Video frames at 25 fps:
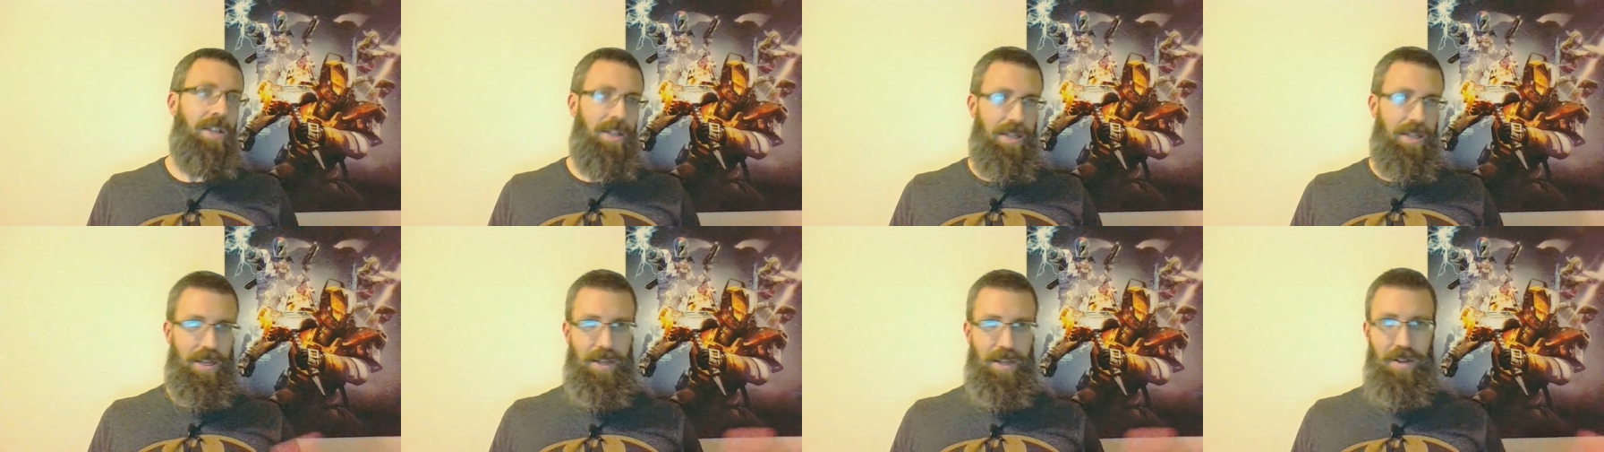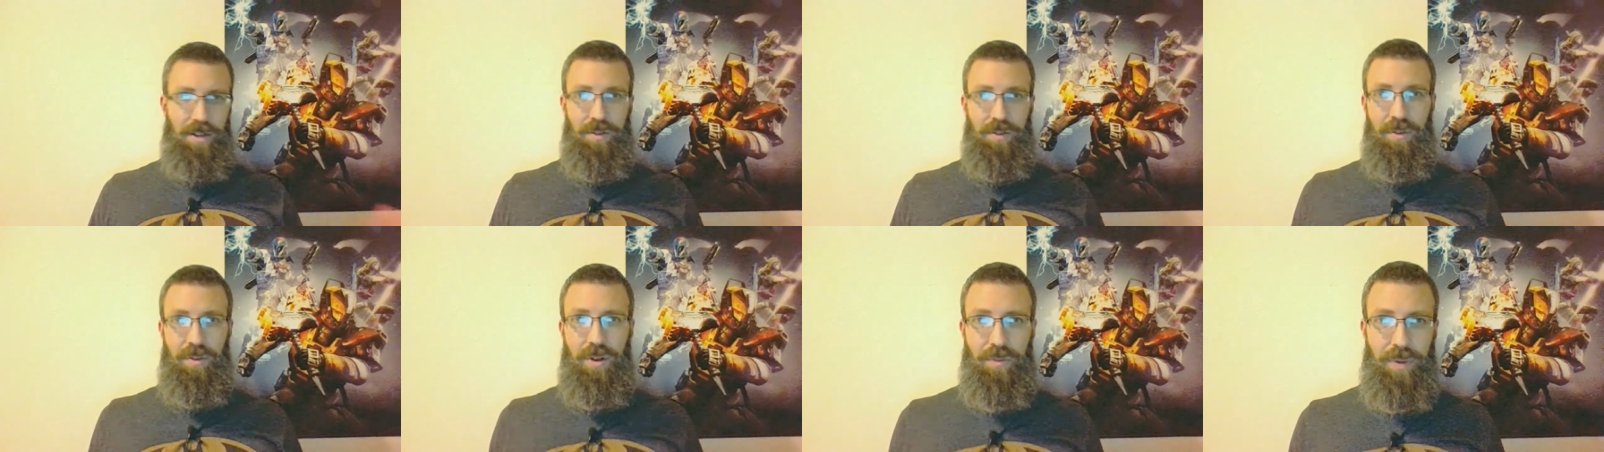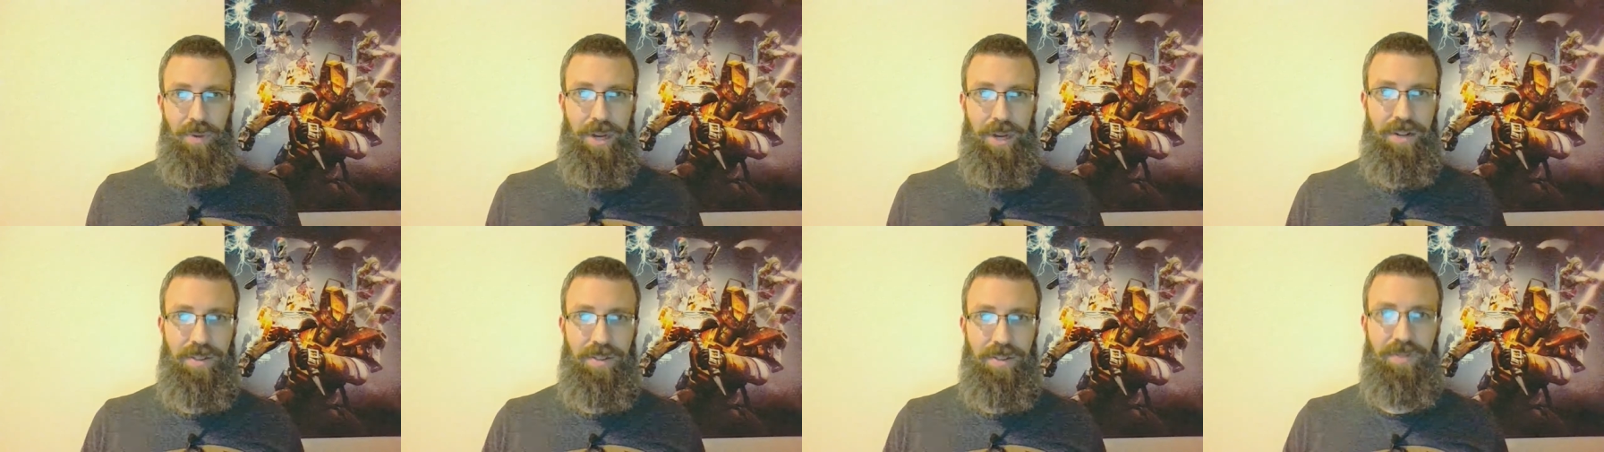a
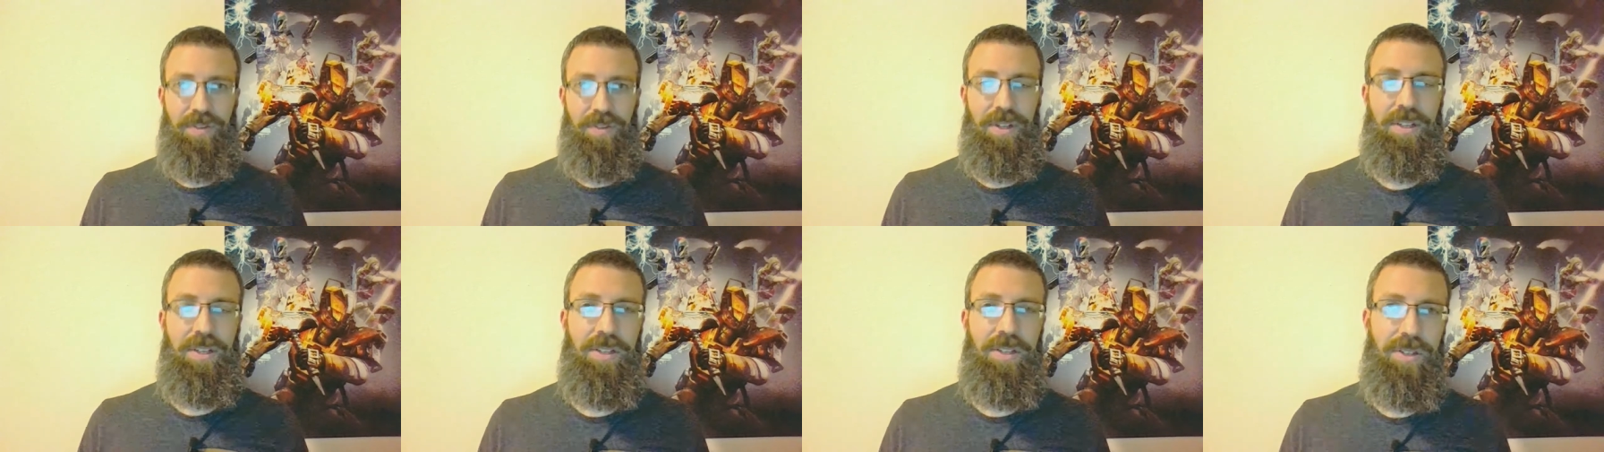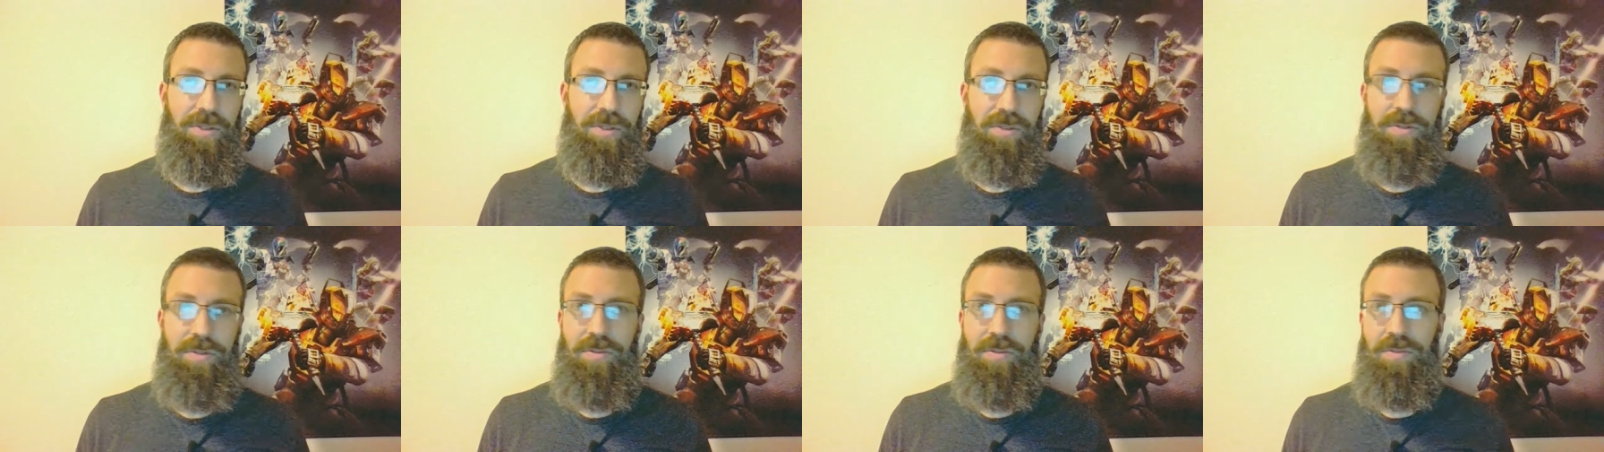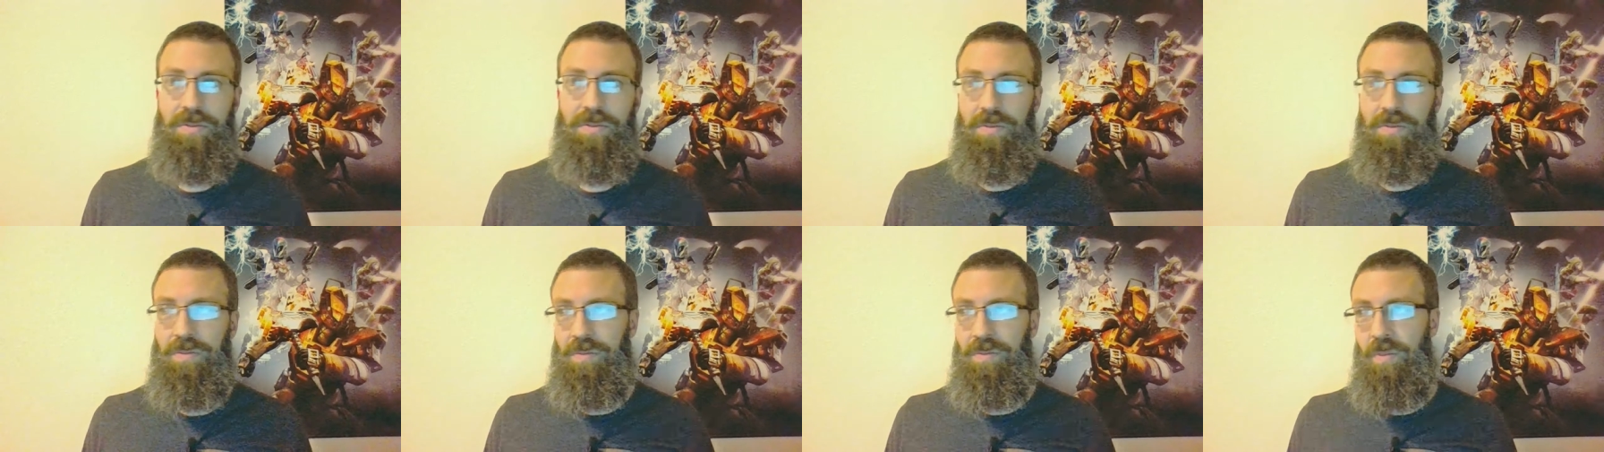writer friend
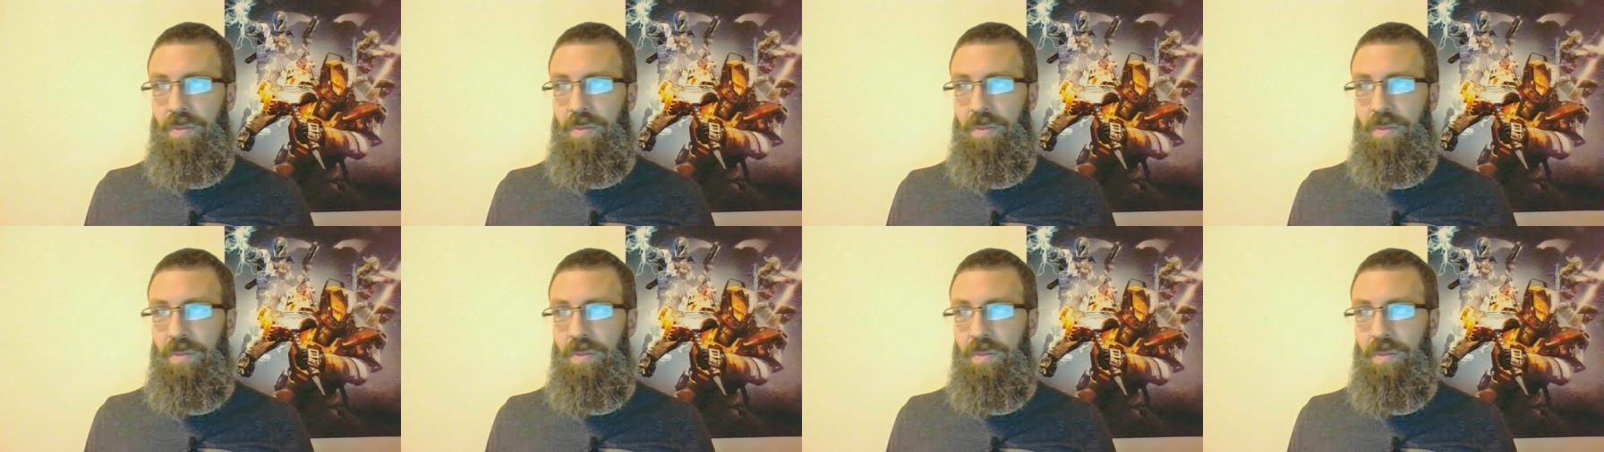who